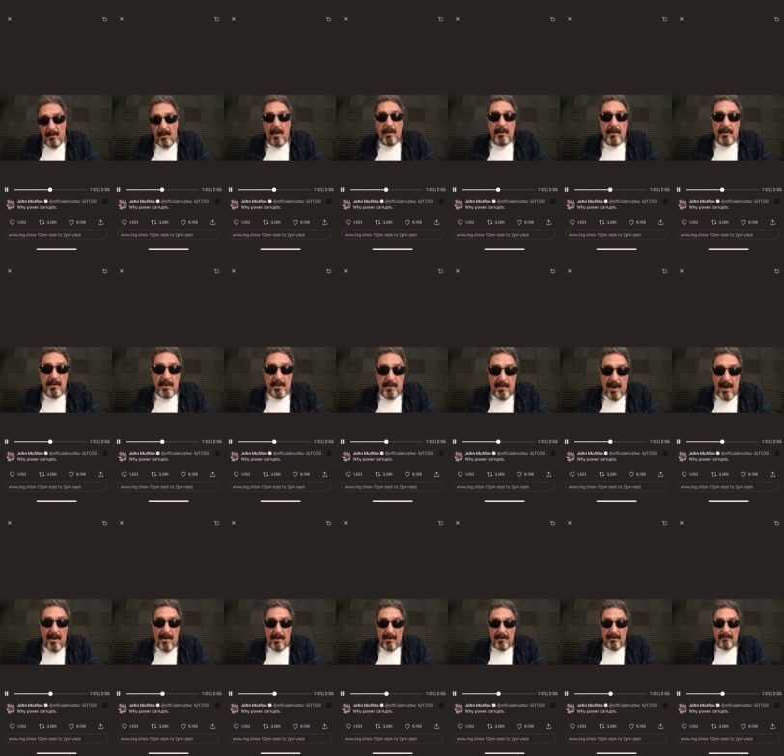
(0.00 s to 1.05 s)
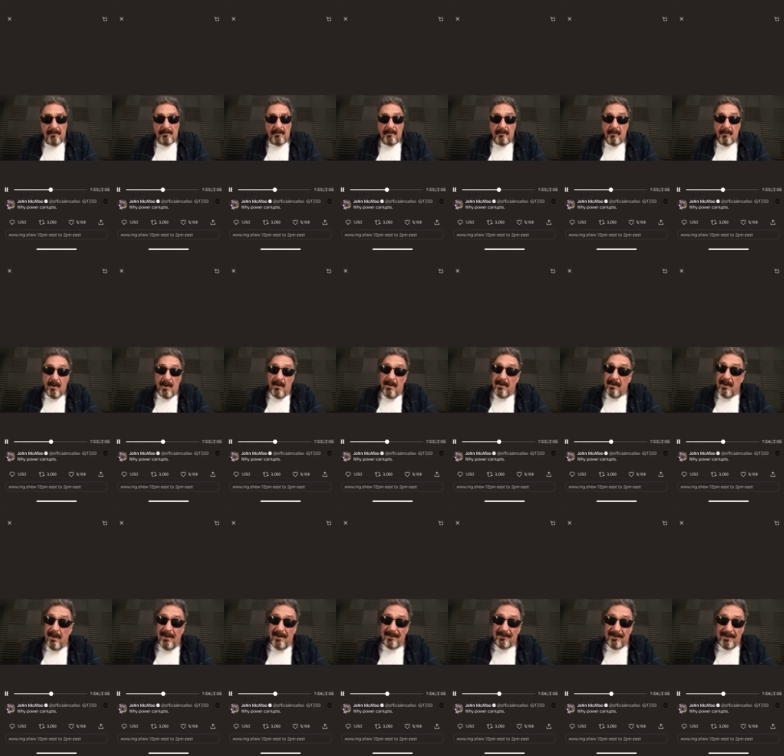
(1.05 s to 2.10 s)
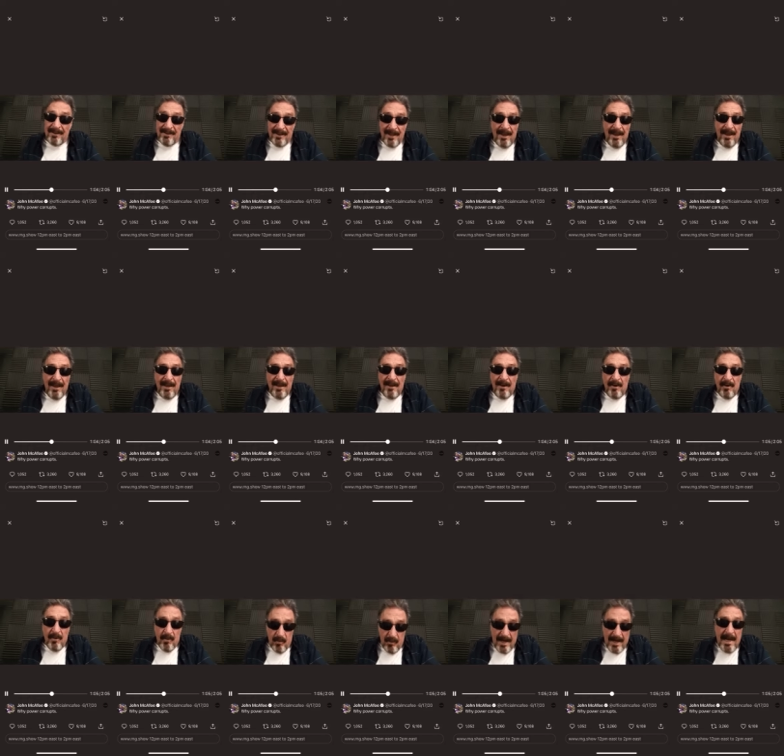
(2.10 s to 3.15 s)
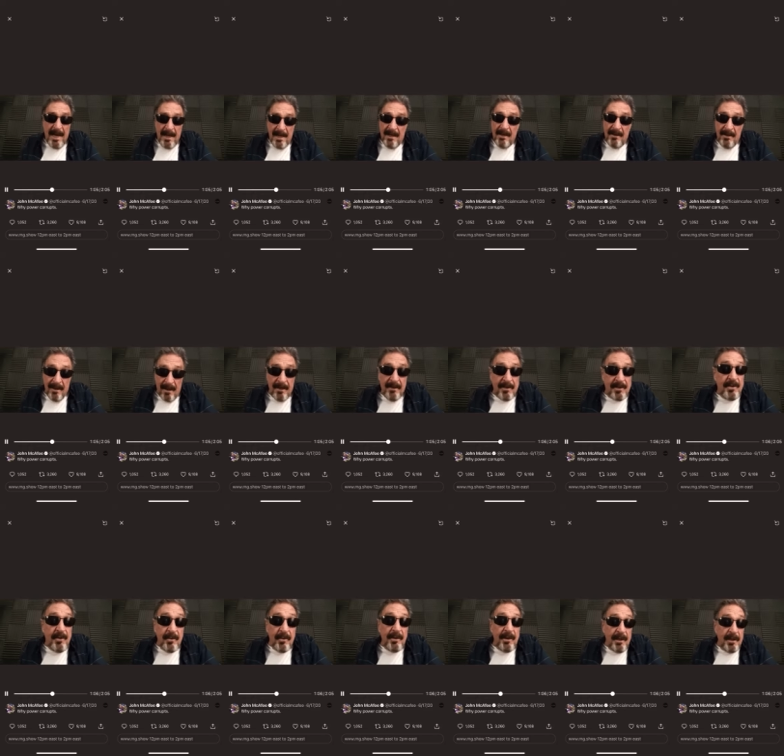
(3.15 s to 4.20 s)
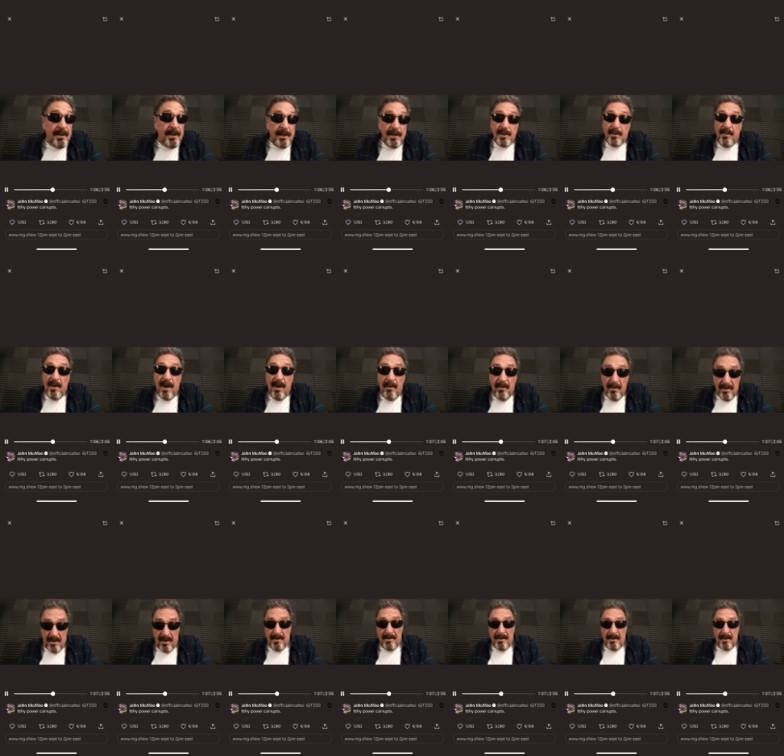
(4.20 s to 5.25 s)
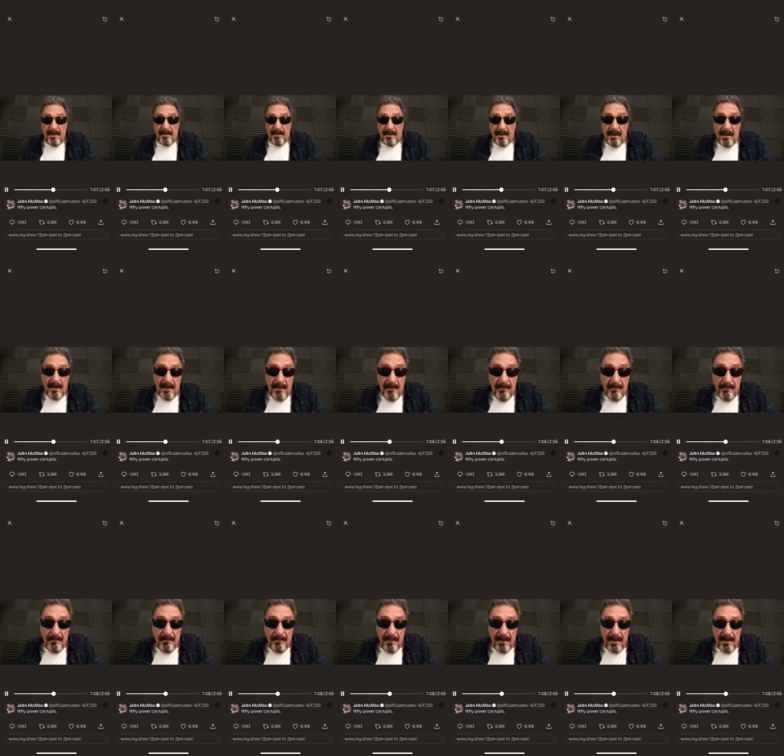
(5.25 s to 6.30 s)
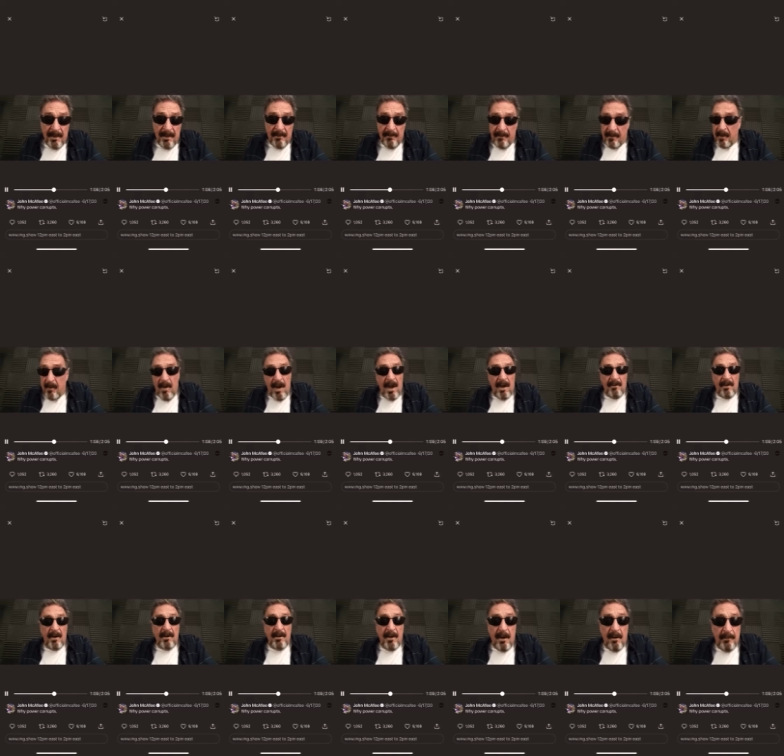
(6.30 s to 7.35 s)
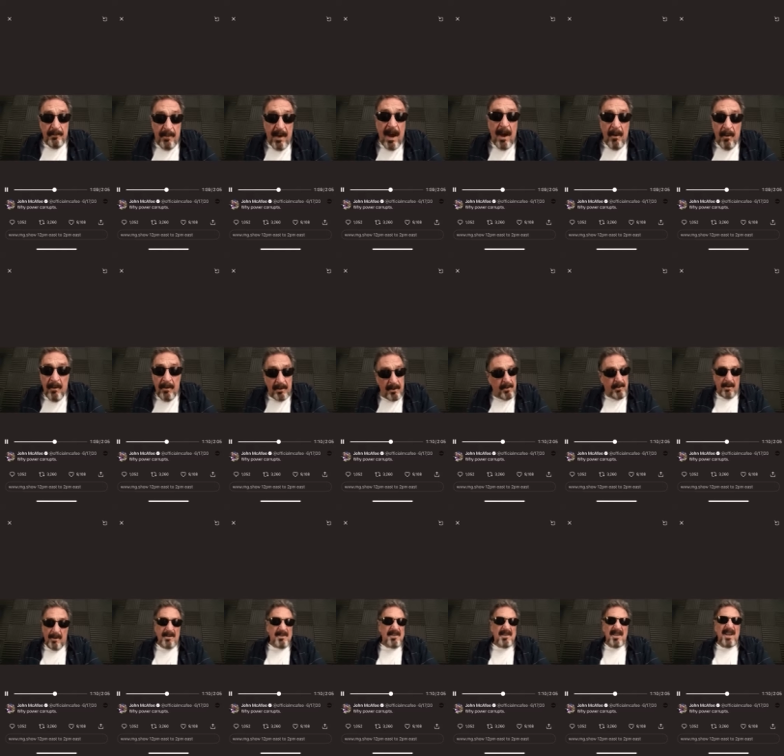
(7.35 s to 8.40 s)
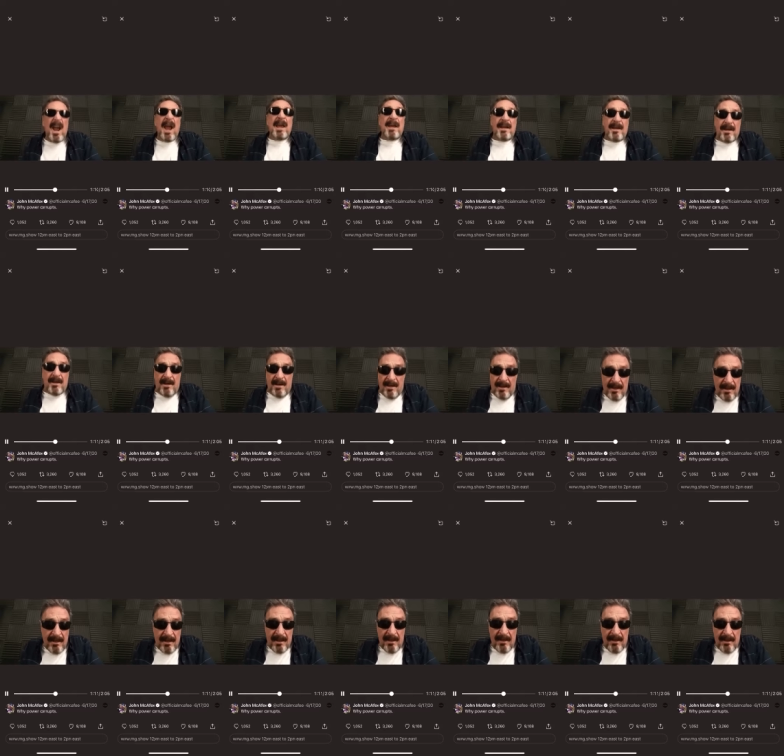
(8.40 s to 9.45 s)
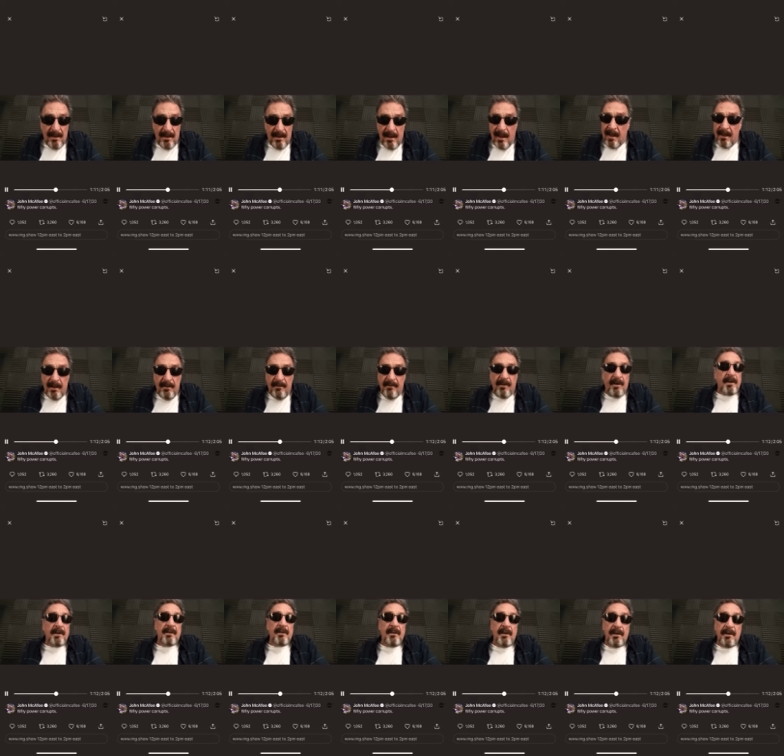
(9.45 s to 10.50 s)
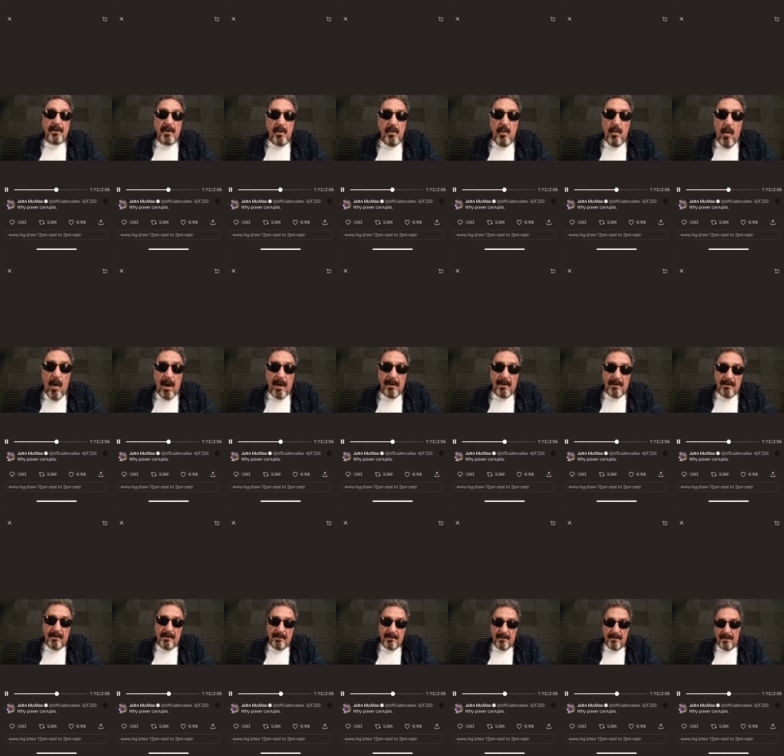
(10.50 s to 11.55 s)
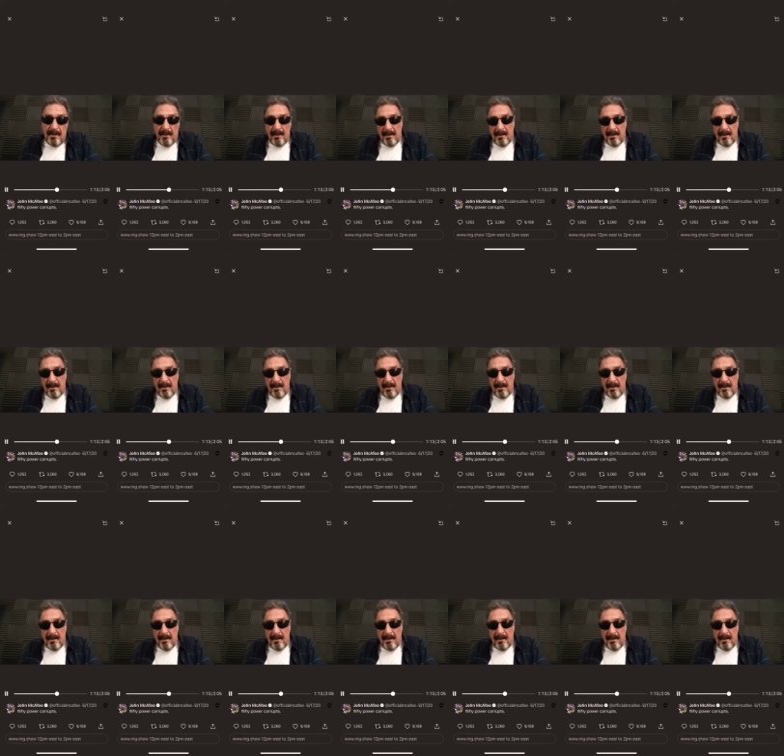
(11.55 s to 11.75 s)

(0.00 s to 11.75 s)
What uses power? Well, greed certainly needs power, doesn't it? If you have enough power, you can take any fucking thing you want.